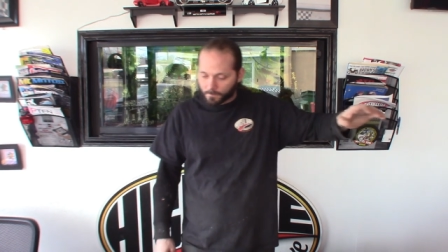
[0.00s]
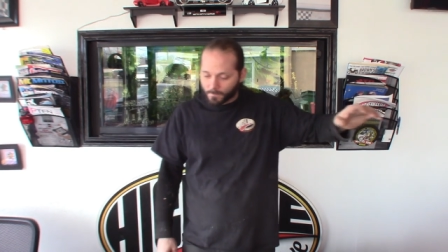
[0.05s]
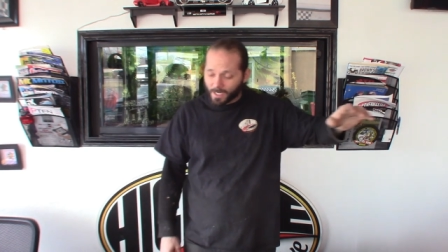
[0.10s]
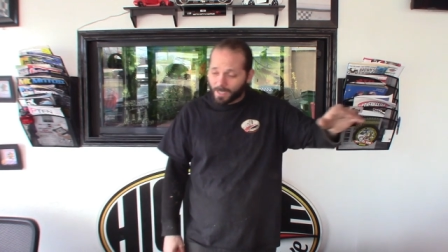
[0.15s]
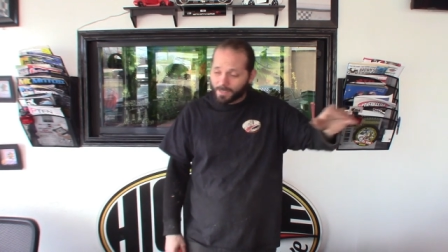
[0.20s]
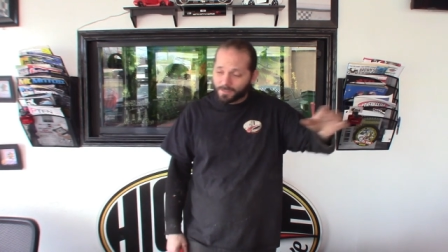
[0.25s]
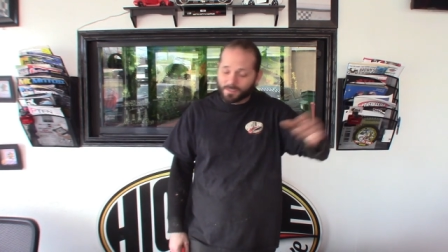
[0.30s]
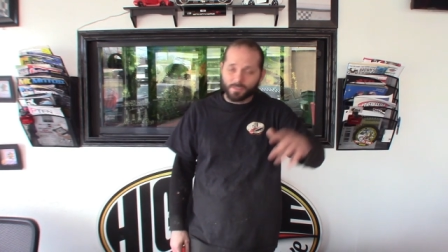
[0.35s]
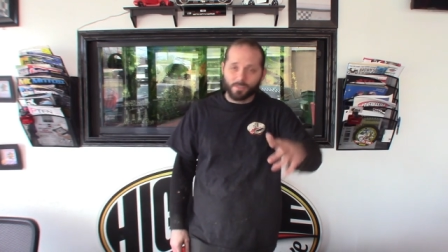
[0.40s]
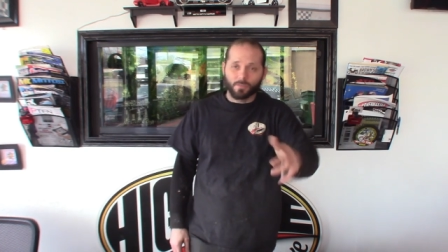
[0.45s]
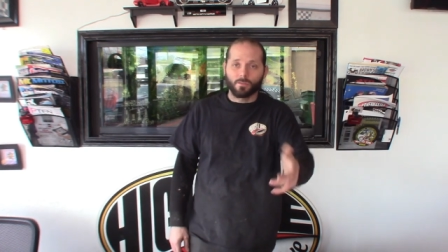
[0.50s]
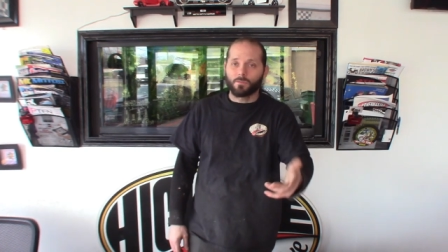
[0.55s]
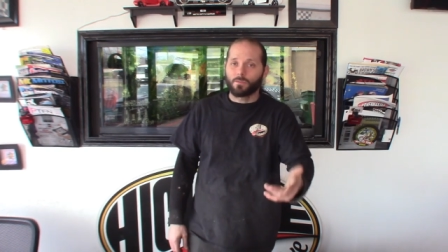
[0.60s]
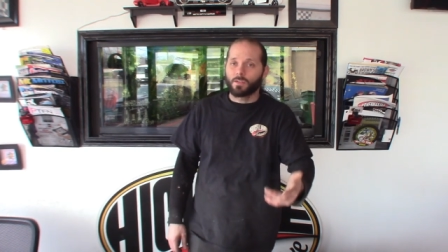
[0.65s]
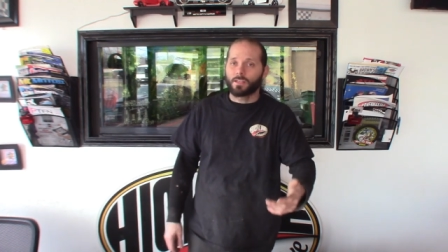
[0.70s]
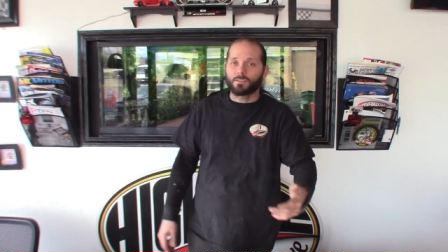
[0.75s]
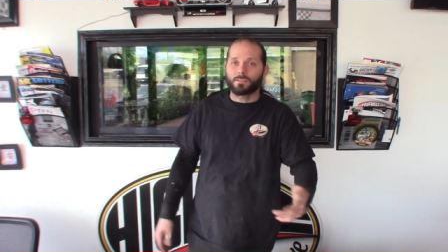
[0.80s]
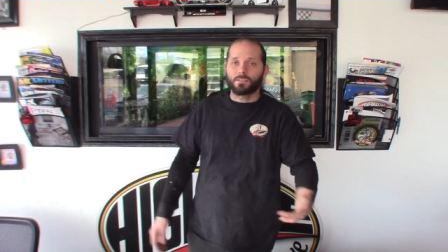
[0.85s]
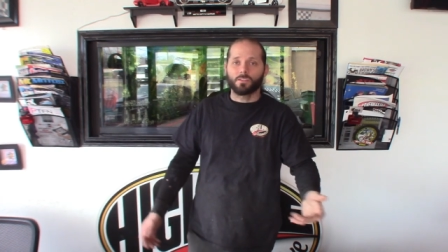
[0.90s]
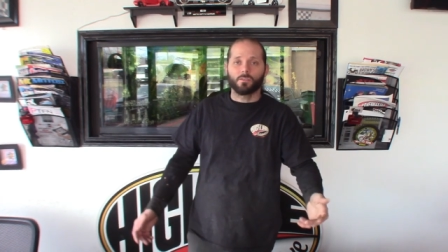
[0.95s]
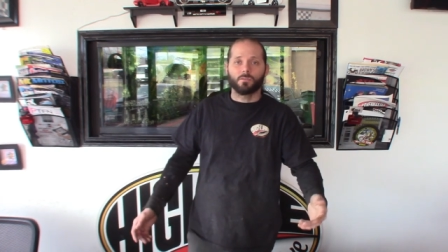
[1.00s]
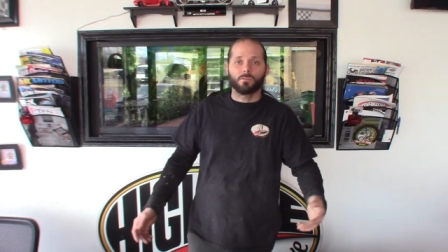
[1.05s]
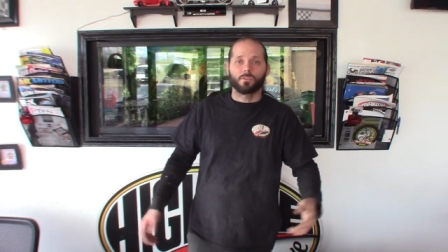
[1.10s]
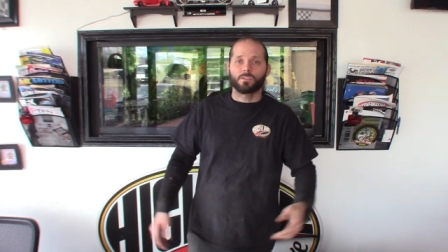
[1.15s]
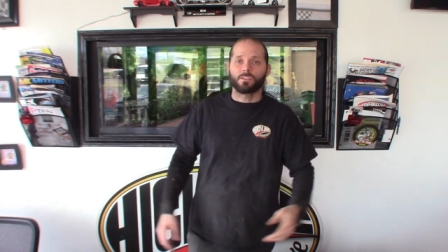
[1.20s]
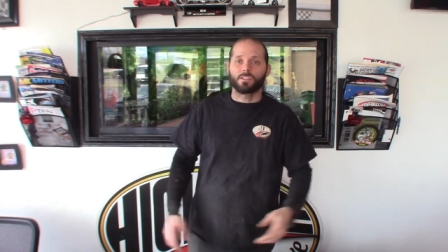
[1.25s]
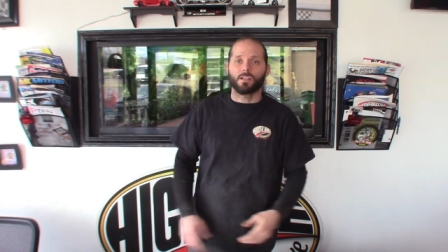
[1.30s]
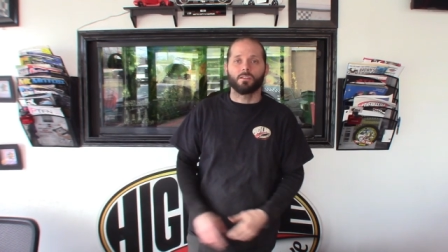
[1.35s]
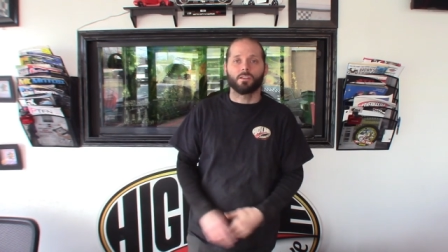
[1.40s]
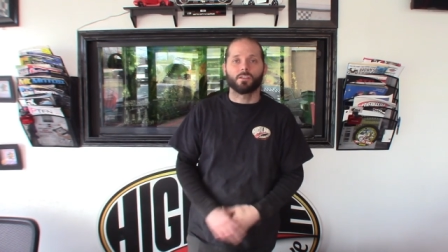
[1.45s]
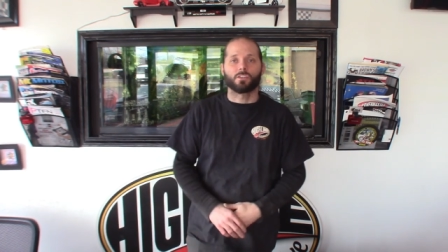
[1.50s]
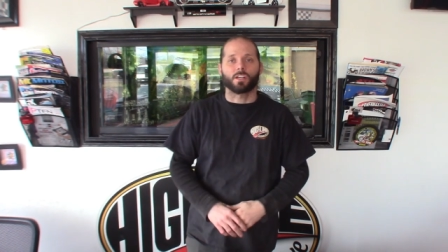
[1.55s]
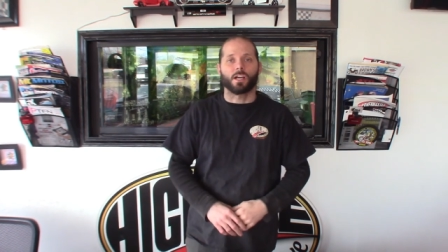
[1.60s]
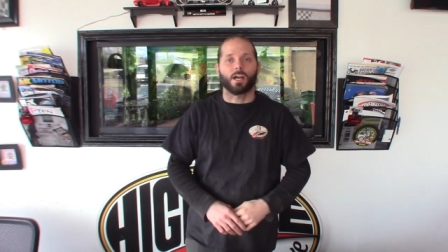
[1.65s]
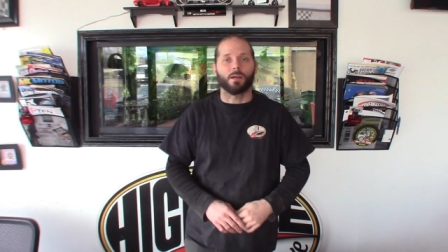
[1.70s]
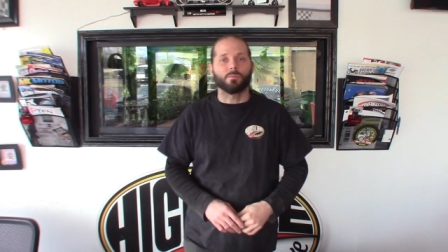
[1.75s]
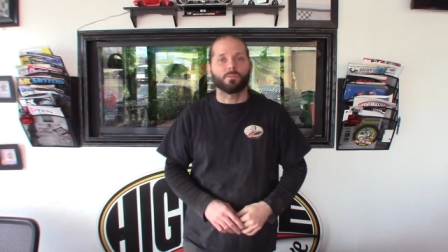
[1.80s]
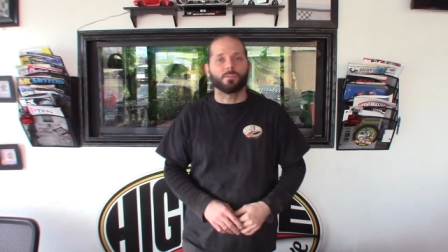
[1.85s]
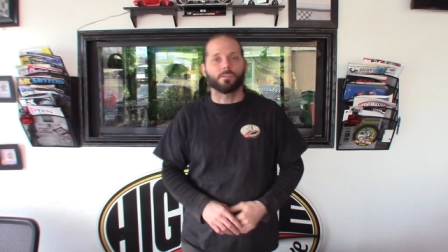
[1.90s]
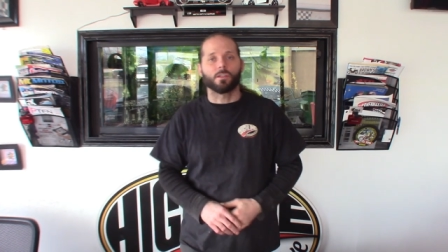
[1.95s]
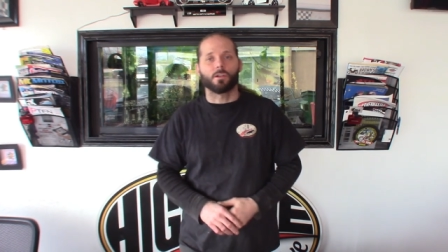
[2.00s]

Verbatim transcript: and still and still just selling jobs.